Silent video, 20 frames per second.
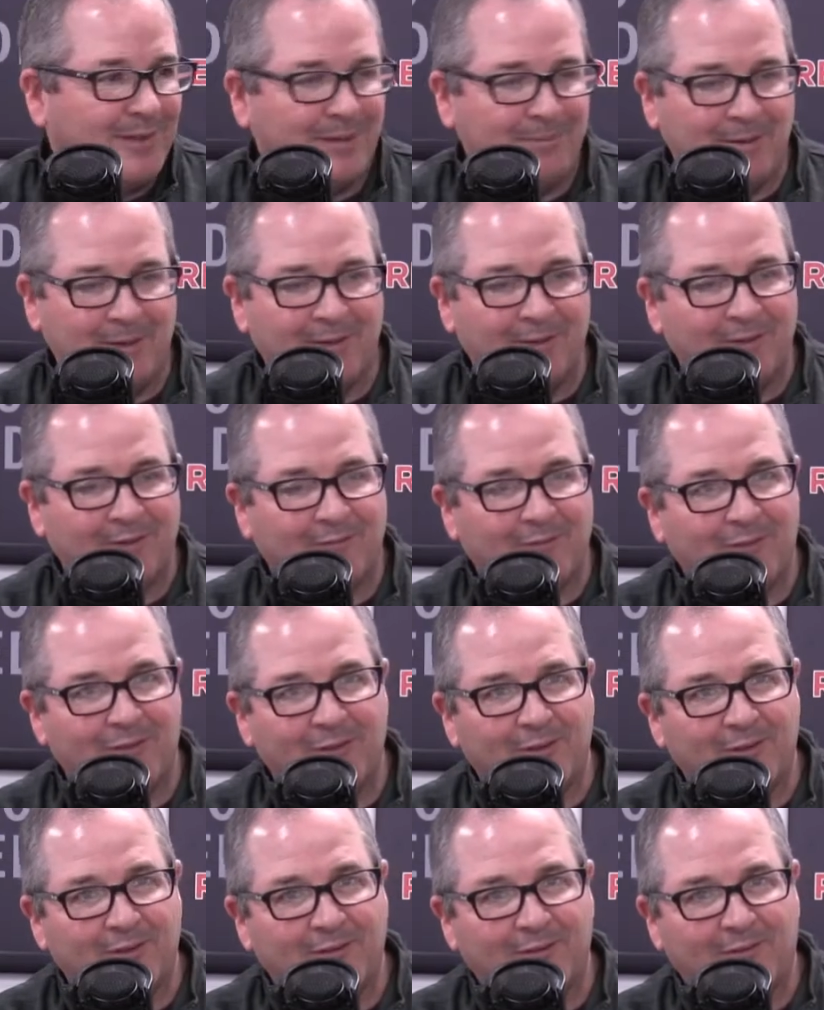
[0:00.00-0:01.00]
I mean,
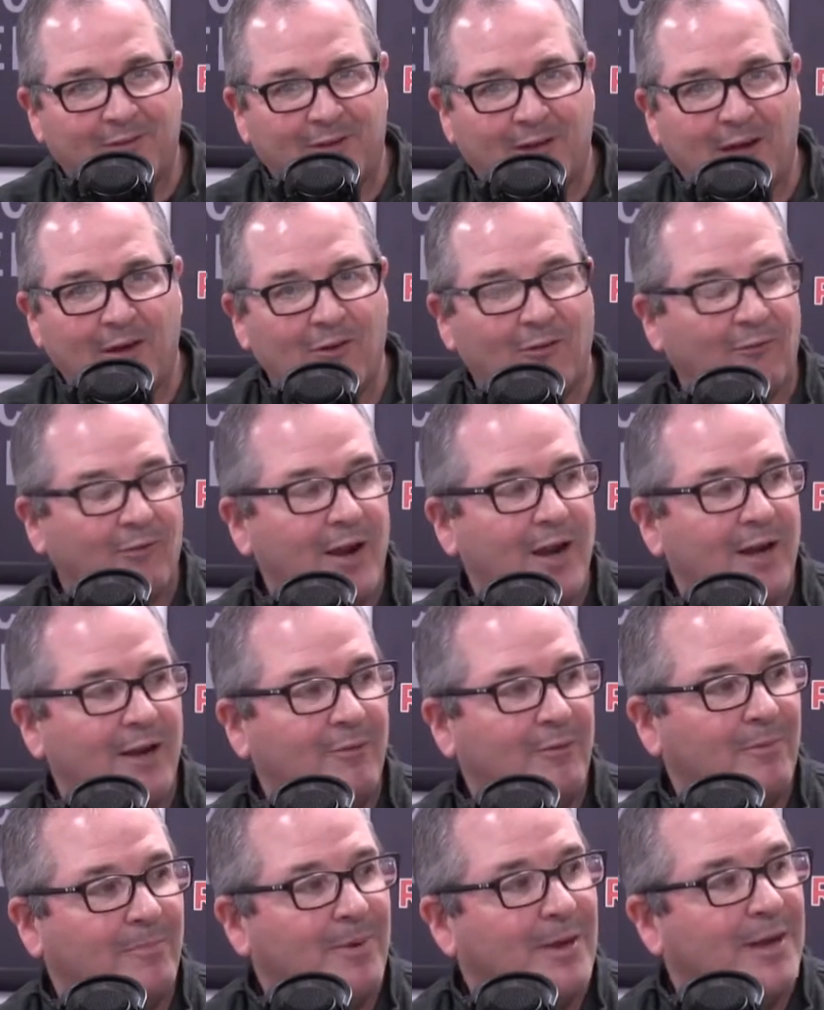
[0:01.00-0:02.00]
for how great
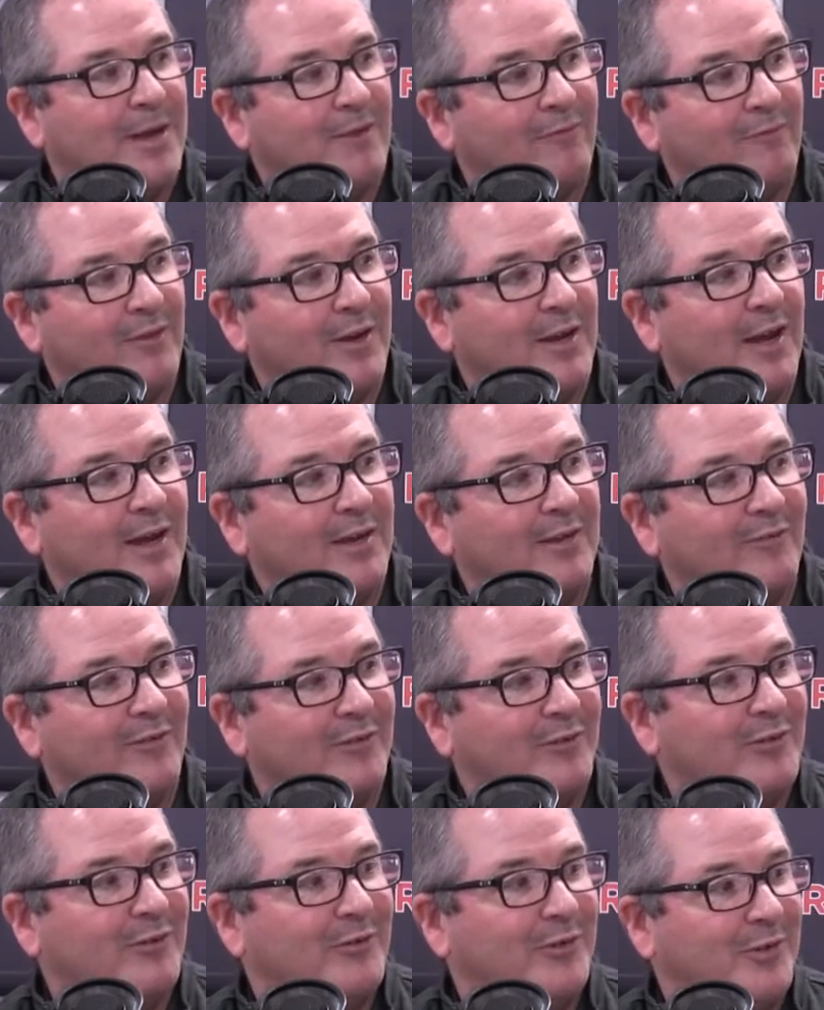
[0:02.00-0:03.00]
it would be if we had the
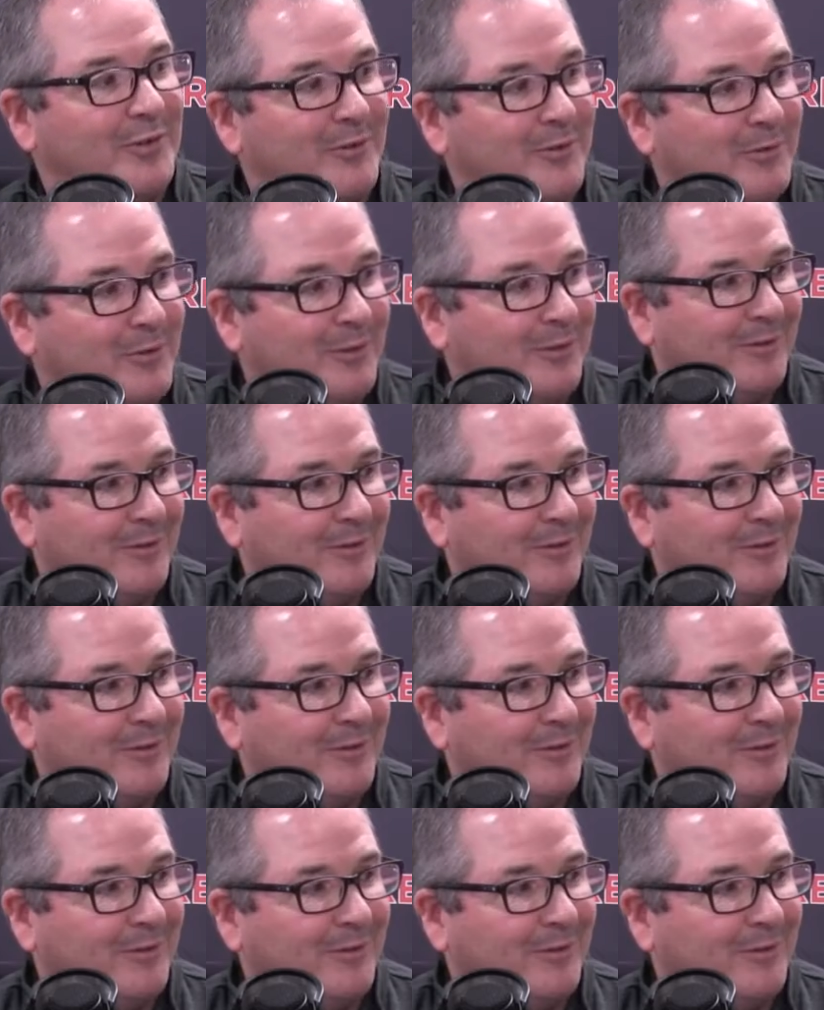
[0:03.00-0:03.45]
facility to do it.